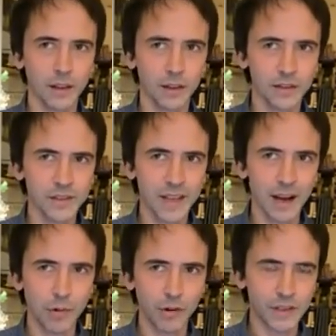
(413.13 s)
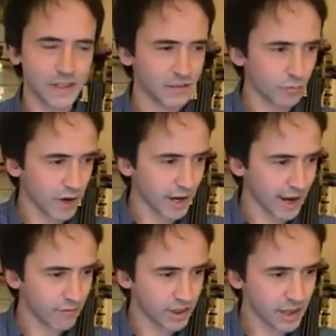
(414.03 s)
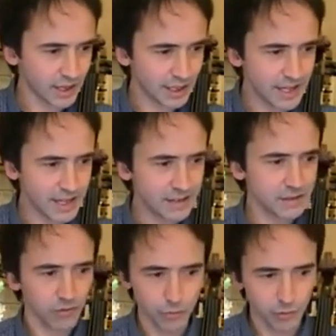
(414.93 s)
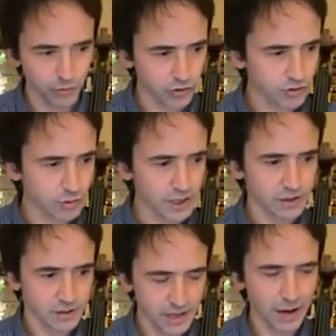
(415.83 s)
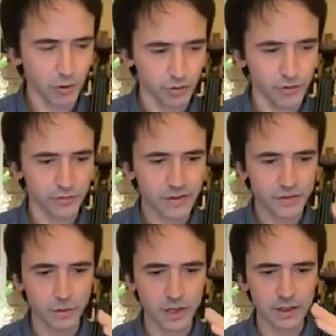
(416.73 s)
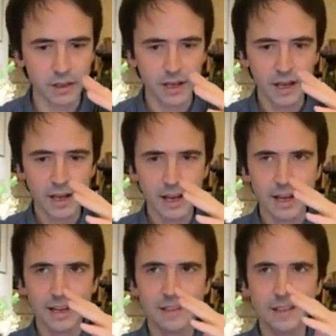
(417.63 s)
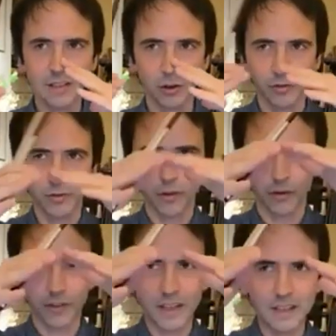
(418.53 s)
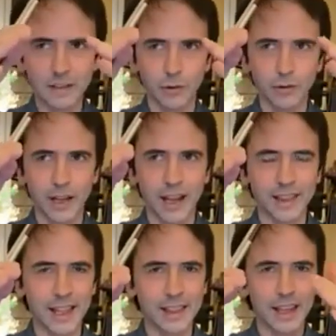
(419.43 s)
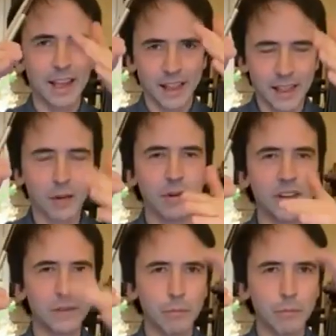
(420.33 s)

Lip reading: the sarabande is where everything leads from the first suite. The sarabande of the fifth suite is this sort of keystone, and then there is a